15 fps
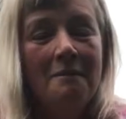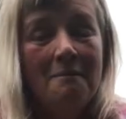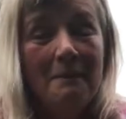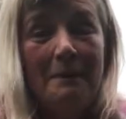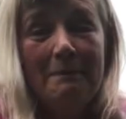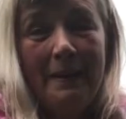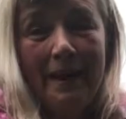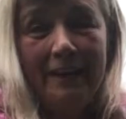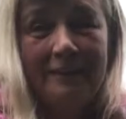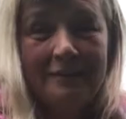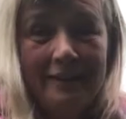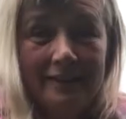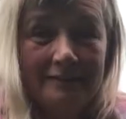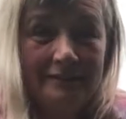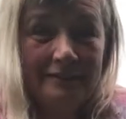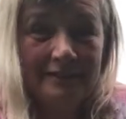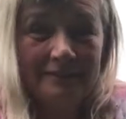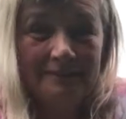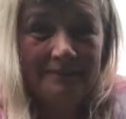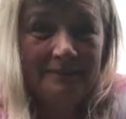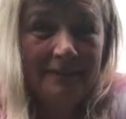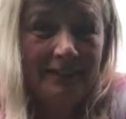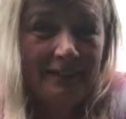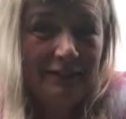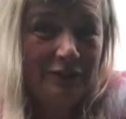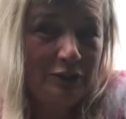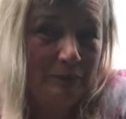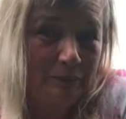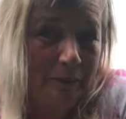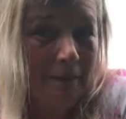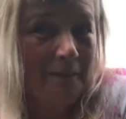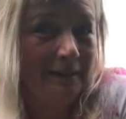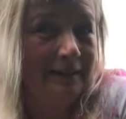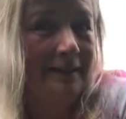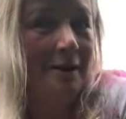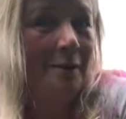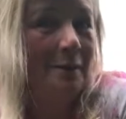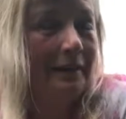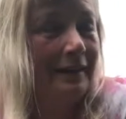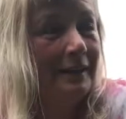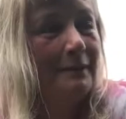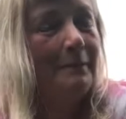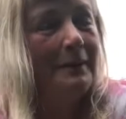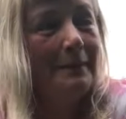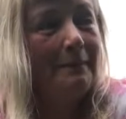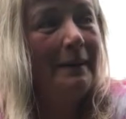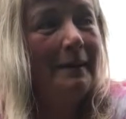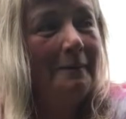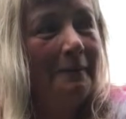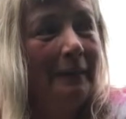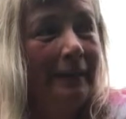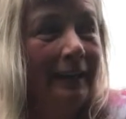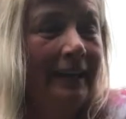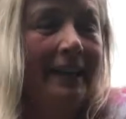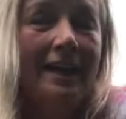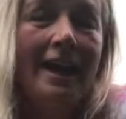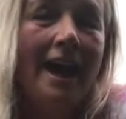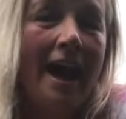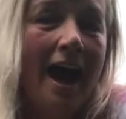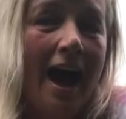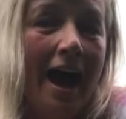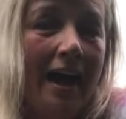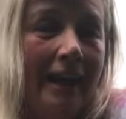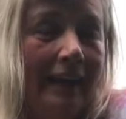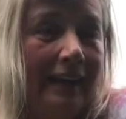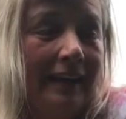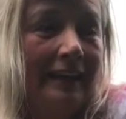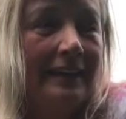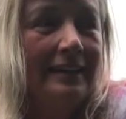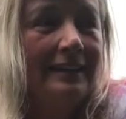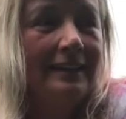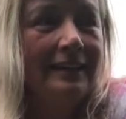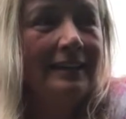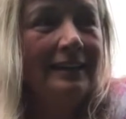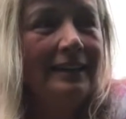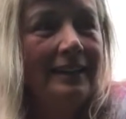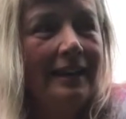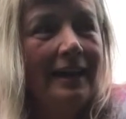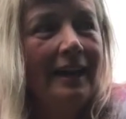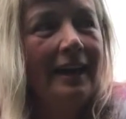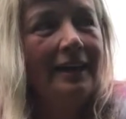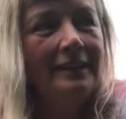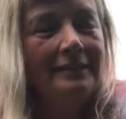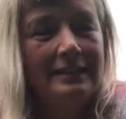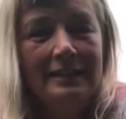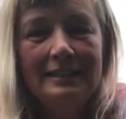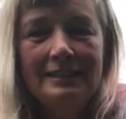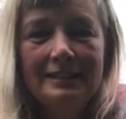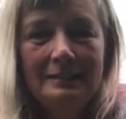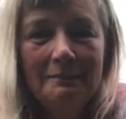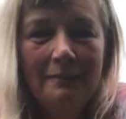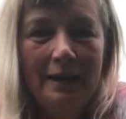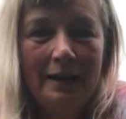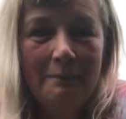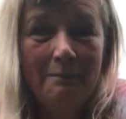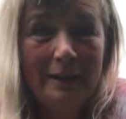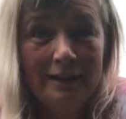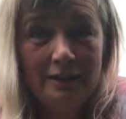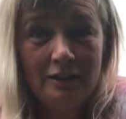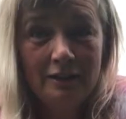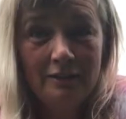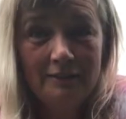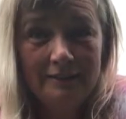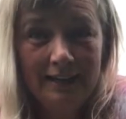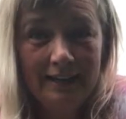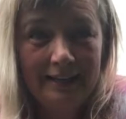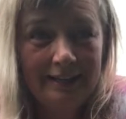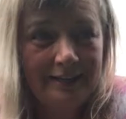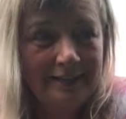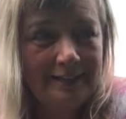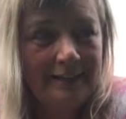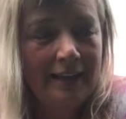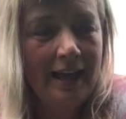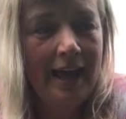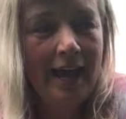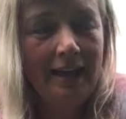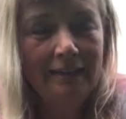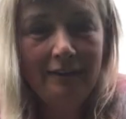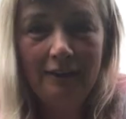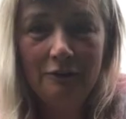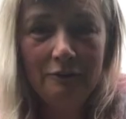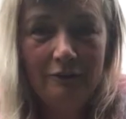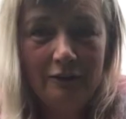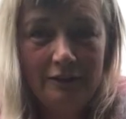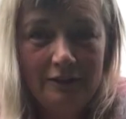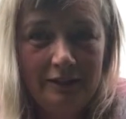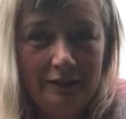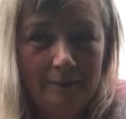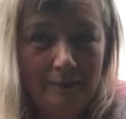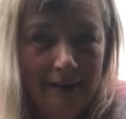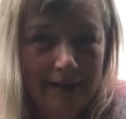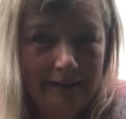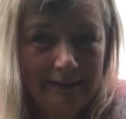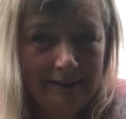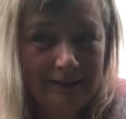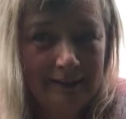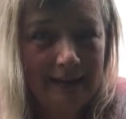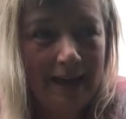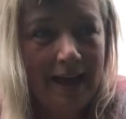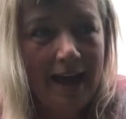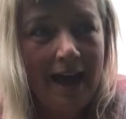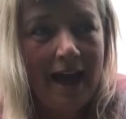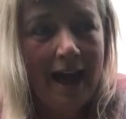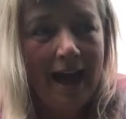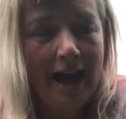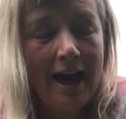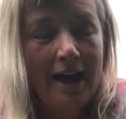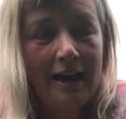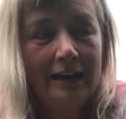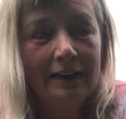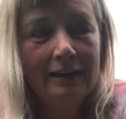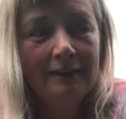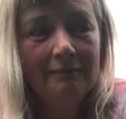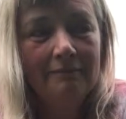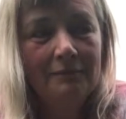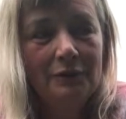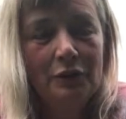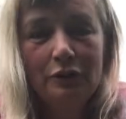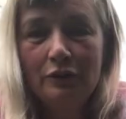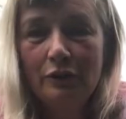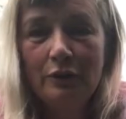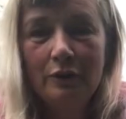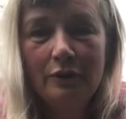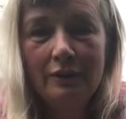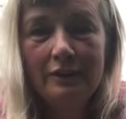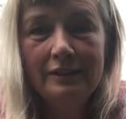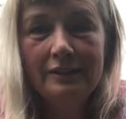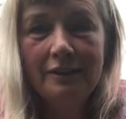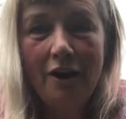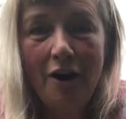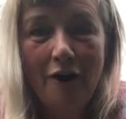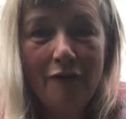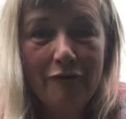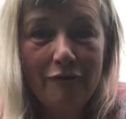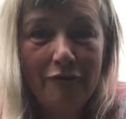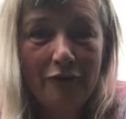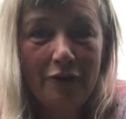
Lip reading: My background, you should probably know a little bit about me. I did my Bachelor of Science at the University of Wales, took the course of